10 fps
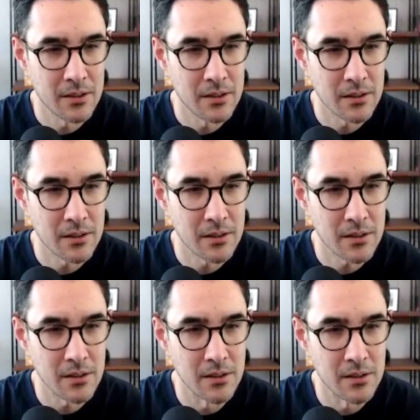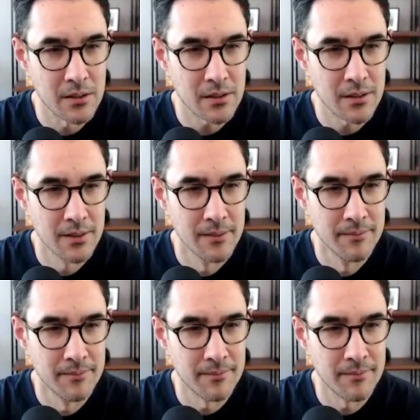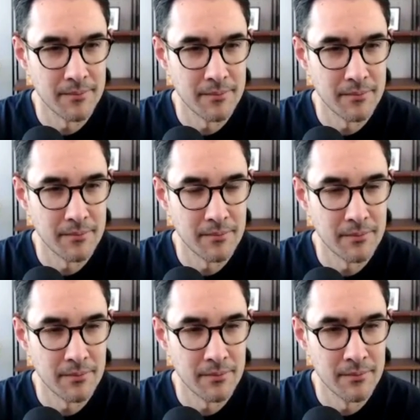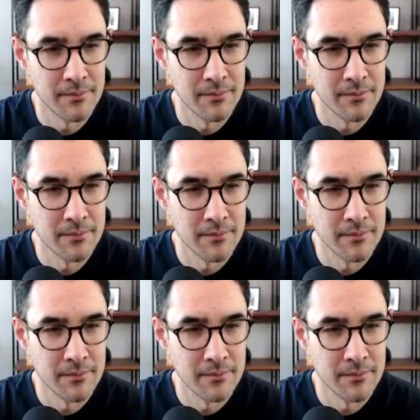[no speech]